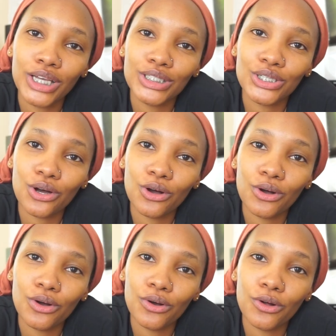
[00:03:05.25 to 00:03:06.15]

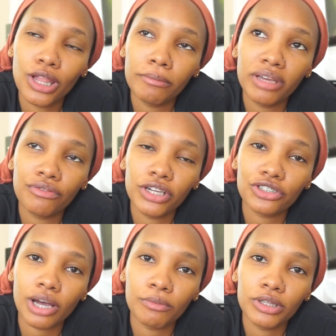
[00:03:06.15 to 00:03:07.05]
So let me
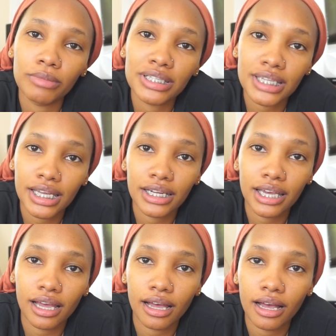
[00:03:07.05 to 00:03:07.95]
finish up with my
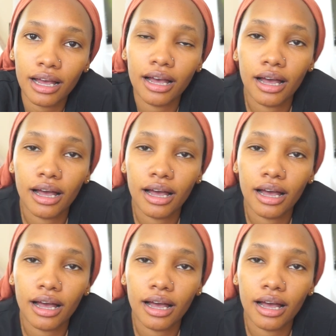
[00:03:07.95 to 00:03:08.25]
skincare.